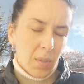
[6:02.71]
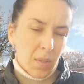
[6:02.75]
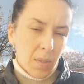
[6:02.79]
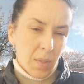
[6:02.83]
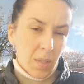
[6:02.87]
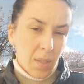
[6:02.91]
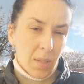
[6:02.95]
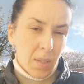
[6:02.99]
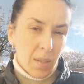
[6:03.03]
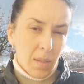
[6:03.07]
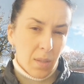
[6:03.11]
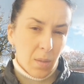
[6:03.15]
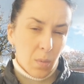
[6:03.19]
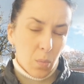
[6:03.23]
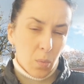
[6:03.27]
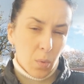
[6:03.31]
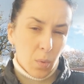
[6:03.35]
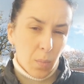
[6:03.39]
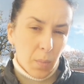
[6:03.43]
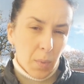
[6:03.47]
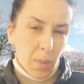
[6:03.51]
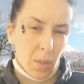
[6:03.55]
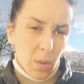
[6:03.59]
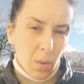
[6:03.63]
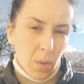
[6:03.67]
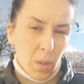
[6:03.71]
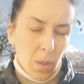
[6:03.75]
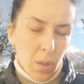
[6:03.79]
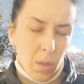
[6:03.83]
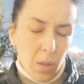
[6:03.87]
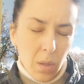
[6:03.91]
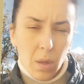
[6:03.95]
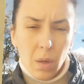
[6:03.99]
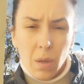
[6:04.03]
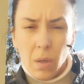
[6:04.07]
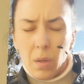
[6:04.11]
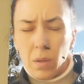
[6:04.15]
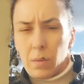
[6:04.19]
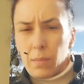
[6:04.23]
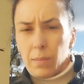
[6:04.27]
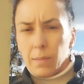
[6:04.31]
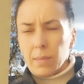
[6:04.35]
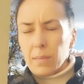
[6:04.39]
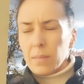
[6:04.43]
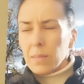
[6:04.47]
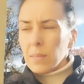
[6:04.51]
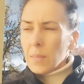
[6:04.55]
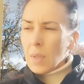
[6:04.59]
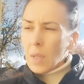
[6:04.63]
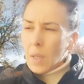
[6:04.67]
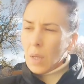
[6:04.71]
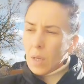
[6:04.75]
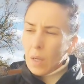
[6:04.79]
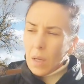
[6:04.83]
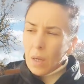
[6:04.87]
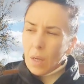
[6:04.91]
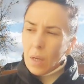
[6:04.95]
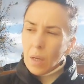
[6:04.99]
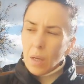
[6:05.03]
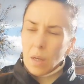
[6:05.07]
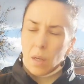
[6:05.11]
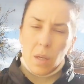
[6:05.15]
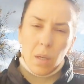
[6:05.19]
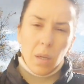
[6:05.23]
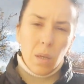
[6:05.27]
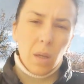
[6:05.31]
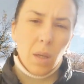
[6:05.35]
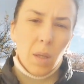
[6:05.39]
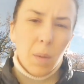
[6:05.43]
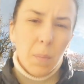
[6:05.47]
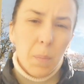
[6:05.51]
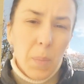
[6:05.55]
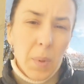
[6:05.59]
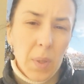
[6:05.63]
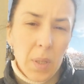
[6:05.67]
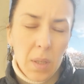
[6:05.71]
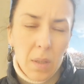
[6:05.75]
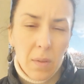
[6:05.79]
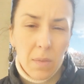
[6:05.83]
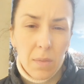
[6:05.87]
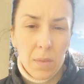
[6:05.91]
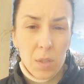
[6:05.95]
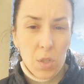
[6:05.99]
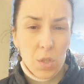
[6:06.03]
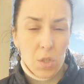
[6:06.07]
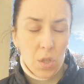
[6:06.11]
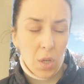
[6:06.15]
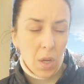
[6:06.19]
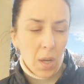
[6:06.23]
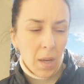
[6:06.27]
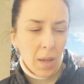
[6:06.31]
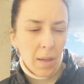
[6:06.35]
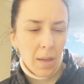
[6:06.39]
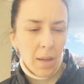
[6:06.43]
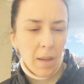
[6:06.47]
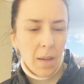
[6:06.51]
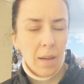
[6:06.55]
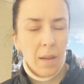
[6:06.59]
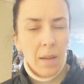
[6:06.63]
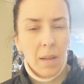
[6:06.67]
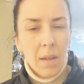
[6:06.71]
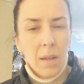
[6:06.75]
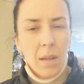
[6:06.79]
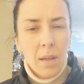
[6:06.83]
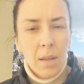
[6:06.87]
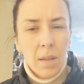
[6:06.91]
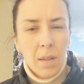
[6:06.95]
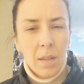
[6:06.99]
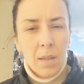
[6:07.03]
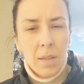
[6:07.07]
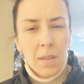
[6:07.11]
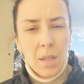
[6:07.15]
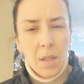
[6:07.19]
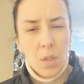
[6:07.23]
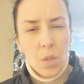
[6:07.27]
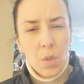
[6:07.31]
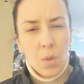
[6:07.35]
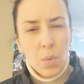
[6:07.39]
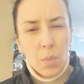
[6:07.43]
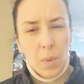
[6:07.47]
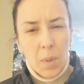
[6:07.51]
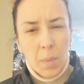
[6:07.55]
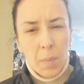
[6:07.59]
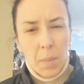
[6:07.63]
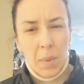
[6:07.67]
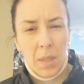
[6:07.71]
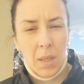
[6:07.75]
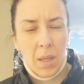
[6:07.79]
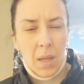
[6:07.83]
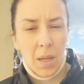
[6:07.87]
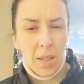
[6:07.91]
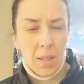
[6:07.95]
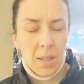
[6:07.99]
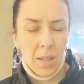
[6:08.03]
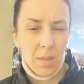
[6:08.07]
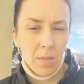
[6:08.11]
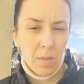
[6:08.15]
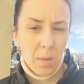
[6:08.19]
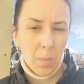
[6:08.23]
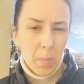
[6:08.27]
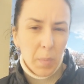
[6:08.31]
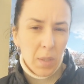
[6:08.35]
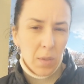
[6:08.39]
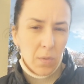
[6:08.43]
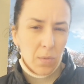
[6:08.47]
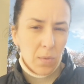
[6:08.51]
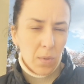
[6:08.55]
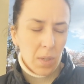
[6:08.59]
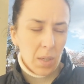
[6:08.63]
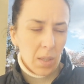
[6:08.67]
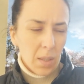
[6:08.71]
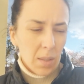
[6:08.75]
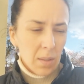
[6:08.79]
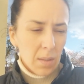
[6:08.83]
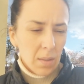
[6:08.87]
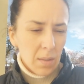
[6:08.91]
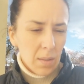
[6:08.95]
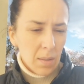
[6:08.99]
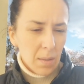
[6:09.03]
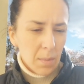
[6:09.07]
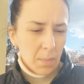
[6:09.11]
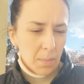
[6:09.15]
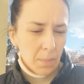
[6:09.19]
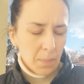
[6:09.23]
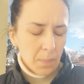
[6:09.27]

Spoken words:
This is a woman who I call a big vagina. Such women are never my friends.